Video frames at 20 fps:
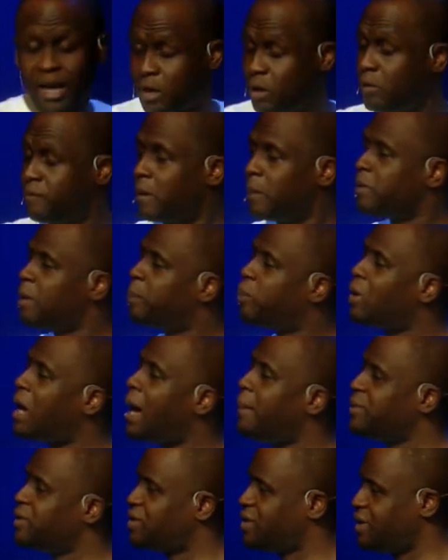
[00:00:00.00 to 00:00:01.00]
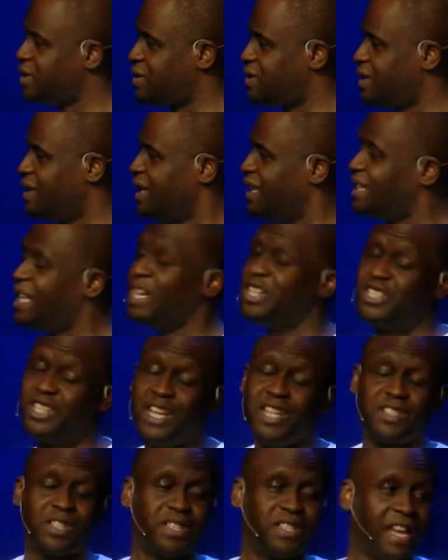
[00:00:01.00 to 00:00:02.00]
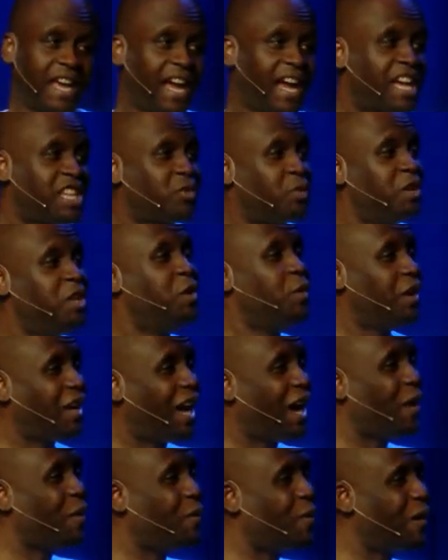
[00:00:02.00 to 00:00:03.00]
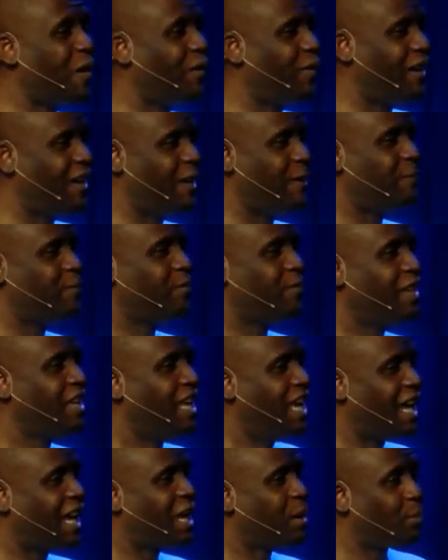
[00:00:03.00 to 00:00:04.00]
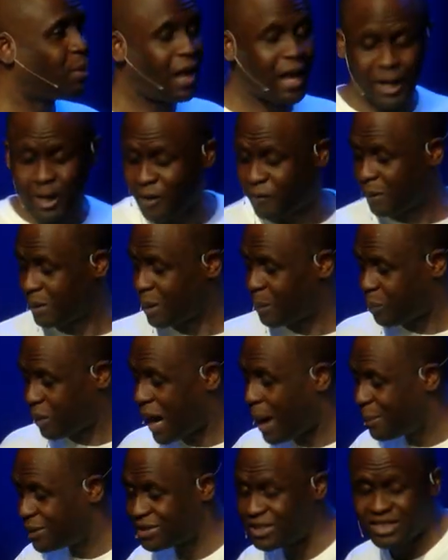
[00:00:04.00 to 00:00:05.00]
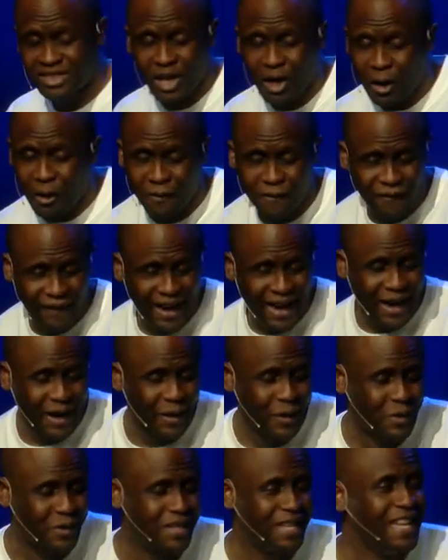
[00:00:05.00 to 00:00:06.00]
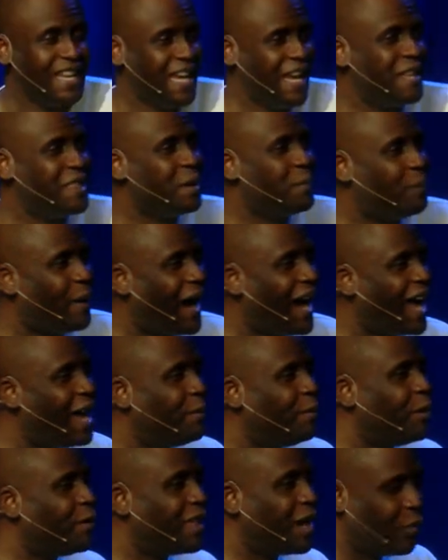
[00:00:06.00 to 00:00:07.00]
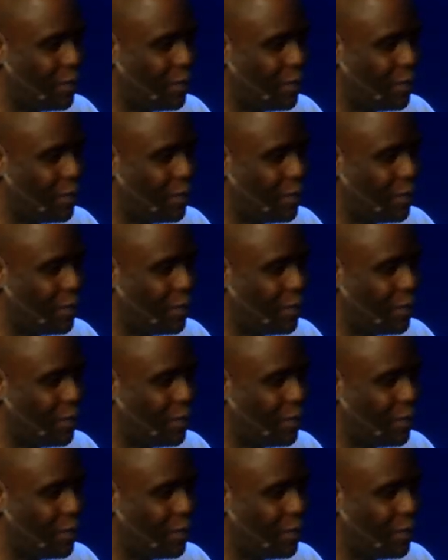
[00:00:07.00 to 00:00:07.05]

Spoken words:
you from the promises that Jesus has when you and I worry. It can block you from the promises that are found in the Bible that